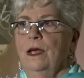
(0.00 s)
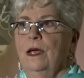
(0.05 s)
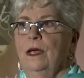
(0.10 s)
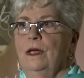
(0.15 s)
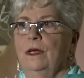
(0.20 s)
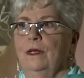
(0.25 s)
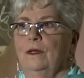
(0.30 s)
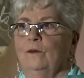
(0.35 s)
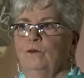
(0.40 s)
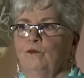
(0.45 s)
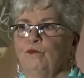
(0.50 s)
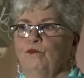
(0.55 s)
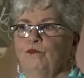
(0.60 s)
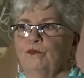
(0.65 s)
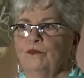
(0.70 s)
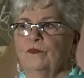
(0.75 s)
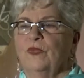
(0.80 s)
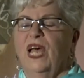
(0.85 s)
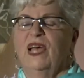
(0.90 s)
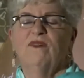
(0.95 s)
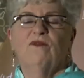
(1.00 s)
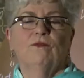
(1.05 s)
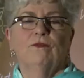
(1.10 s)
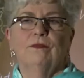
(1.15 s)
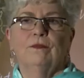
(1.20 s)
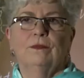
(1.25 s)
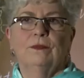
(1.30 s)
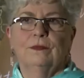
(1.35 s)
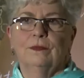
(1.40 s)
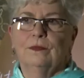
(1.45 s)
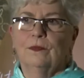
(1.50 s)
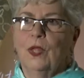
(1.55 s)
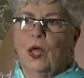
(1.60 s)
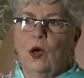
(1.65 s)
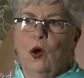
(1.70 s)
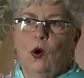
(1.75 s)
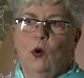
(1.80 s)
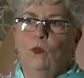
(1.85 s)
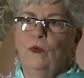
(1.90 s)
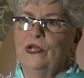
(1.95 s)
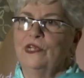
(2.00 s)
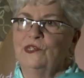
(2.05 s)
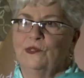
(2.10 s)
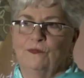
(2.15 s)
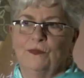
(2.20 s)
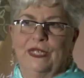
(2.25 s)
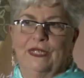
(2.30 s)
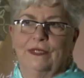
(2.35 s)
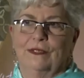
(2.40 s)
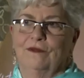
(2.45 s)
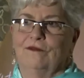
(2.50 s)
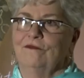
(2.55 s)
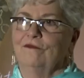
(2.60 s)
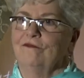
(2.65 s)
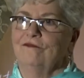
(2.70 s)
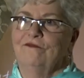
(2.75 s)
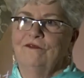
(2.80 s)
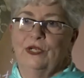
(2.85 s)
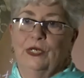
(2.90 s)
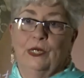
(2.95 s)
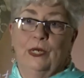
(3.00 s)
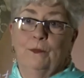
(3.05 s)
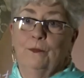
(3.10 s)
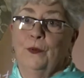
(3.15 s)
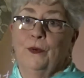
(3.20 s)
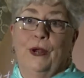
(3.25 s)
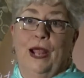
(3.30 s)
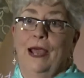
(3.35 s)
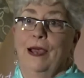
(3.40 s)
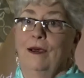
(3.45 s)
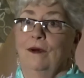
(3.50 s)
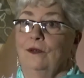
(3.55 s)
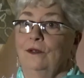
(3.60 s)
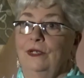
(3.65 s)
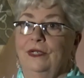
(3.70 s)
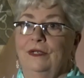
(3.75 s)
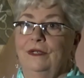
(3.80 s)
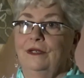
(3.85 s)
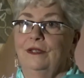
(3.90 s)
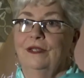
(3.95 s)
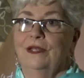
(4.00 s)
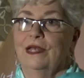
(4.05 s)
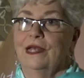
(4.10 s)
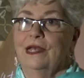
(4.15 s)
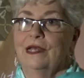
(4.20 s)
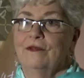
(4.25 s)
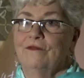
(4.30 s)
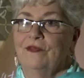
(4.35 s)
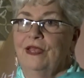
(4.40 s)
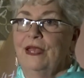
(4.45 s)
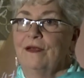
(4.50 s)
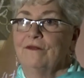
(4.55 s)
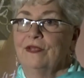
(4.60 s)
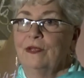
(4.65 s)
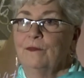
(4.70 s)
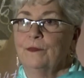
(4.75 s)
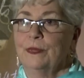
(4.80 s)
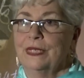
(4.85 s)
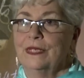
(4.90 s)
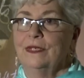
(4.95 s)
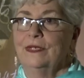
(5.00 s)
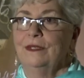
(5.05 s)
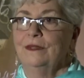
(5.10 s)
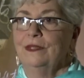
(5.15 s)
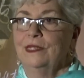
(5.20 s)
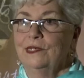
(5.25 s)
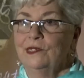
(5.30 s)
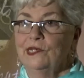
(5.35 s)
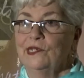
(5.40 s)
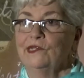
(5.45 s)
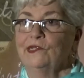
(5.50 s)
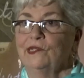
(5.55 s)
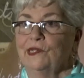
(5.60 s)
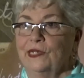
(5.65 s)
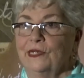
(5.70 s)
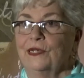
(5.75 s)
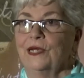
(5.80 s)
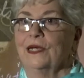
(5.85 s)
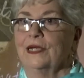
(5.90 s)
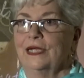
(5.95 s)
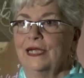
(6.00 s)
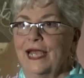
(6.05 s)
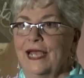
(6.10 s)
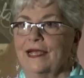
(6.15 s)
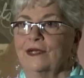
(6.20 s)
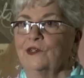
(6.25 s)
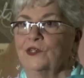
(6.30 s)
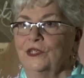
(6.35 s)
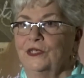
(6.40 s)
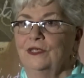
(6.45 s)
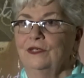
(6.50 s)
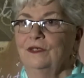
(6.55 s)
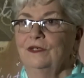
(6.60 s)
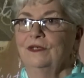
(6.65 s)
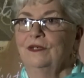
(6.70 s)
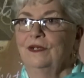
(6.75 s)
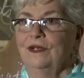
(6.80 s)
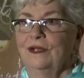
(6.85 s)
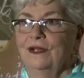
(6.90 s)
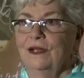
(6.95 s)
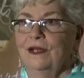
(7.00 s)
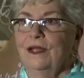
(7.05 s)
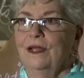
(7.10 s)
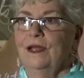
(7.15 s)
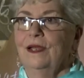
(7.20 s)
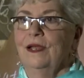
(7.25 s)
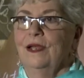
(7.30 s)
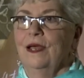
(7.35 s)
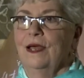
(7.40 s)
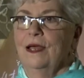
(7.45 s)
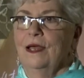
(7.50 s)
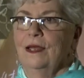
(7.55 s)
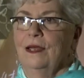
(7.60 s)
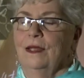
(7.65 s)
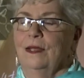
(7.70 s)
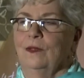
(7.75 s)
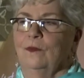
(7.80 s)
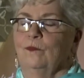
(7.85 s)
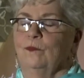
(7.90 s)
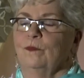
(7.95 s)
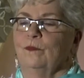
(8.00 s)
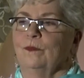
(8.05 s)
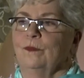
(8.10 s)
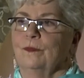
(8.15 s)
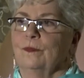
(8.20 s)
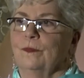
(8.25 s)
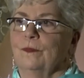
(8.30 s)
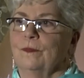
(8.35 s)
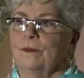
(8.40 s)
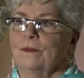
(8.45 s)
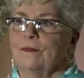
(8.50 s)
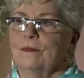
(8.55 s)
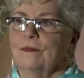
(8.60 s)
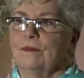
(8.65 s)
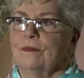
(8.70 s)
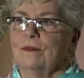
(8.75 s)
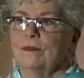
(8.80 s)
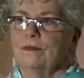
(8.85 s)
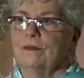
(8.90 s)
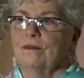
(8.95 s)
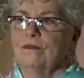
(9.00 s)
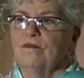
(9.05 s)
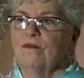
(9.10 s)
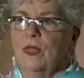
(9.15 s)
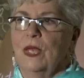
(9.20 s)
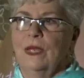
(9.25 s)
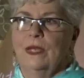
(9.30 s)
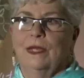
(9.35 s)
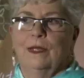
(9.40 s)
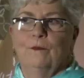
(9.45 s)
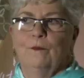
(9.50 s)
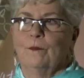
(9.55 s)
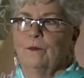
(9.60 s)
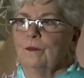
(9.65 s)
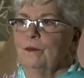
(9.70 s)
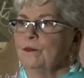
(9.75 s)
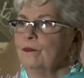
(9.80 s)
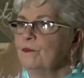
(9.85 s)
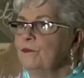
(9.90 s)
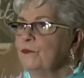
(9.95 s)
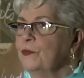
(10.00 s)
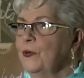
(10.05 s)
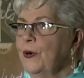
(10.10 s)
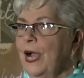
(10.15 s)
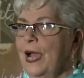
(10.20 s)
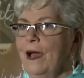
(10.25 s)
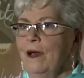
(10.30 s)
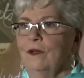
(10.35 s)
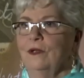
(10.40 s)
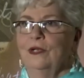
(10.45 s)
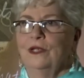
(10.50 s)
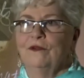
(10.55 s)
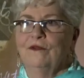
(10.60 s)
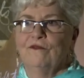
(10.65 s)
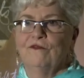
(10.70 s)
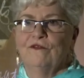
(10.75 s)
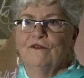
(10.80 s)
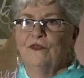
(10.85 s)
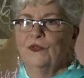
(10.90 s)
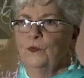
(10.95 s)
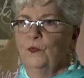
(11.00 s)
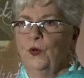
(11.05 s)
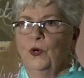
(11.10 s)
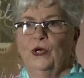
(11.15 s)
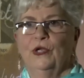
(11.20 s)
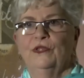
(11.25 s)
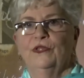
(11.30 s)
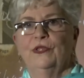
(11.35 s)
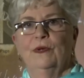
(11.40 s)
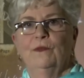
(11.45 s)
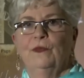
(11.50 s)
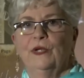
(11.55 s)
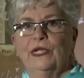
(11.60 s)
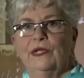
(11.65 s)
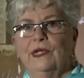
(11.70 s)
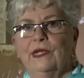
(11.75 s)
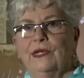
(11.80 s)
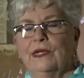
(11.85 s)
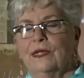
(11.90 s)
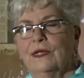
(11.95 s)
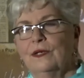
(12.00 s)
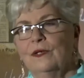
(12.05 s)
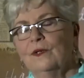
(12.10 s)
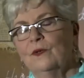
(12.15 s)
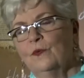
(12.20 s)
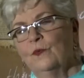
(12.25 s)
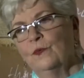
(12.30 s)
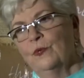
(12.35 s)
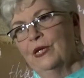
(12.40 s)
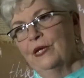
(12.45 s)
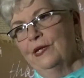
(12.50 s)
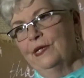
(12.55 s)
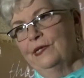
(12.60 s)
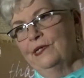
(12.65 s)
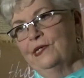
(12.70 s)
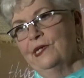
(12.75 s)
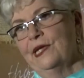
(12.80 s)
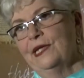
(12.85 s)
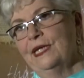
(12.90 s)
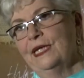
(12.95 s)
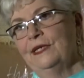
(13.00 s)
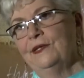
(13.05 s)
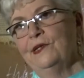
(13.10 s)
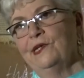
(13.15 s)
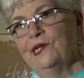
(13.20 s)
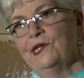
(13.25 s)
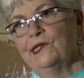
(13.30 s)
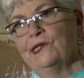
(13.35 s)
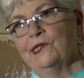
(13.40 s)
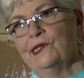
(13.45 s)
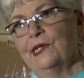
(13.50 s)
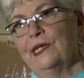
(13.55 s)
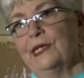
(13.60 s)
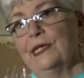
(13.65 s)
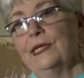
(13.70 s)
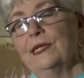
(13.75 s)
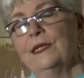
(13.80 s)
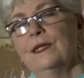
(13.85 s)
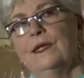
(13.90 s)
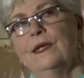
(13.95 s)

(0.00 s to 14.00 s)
Um, I've always been very proud of having been in the DC 9 action. Um, I'm proud of the work that we, we did in DC.